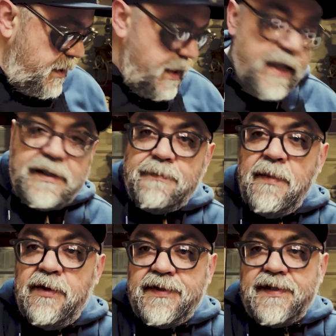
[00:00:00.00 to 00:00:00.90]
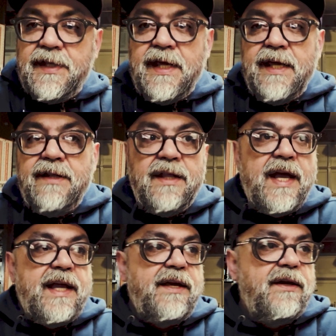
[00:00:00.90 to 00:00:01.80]
it's mostly
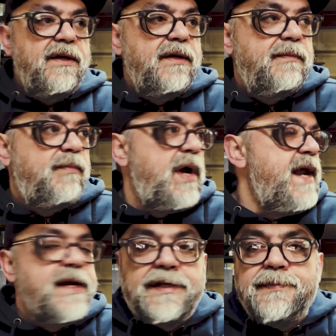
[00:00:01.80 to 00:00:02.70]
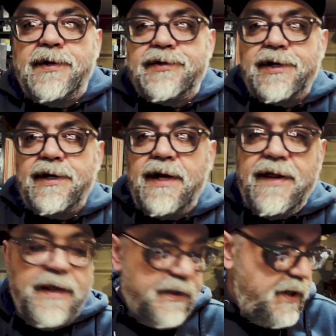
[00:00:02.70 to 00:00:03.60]
like brand exposure. I
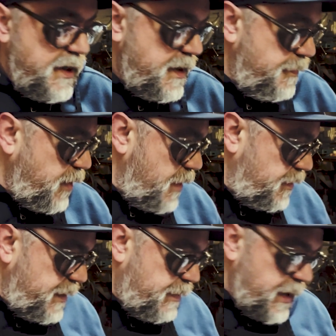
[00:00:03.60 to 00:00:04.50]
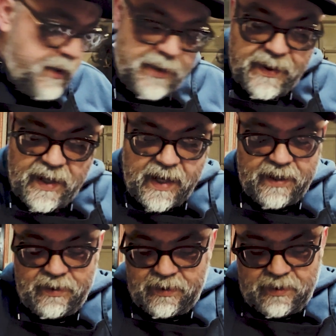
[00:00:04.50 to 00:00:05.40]
think they're probably pretty good at
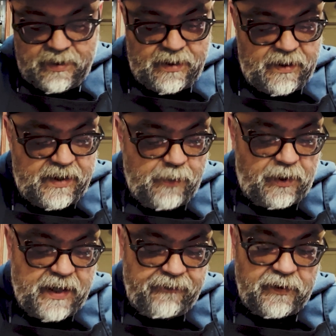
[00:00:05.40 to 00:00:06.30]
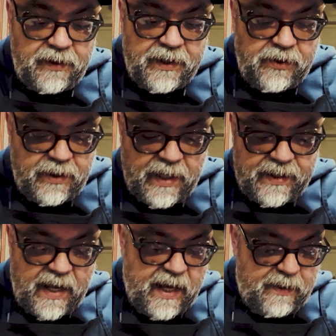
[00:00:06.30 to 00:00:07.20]
that. They were definitely good at
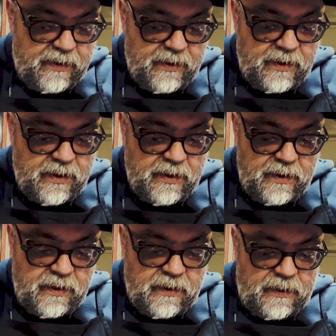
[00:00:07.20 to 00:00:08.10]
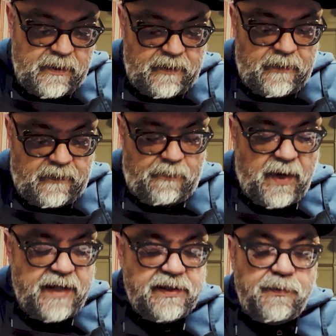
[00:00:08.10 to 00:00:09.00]
that
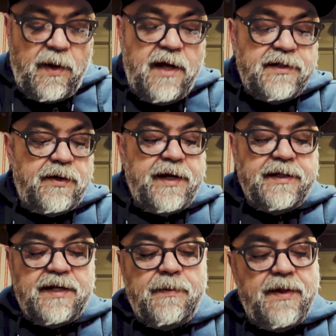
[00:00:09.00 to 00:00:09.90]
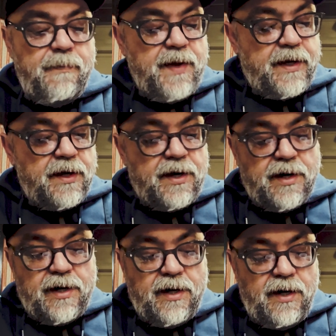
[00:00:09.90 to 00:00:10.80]
by sponsoring some of the
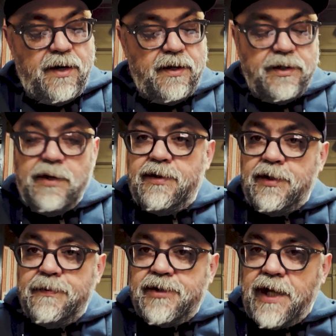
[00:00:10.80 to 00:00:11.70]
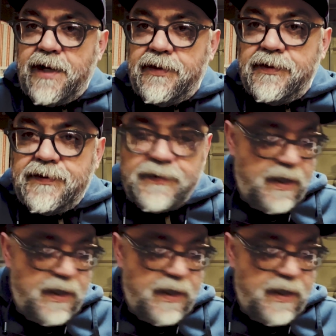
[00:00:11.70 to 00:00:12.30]
bigger YouTube channels.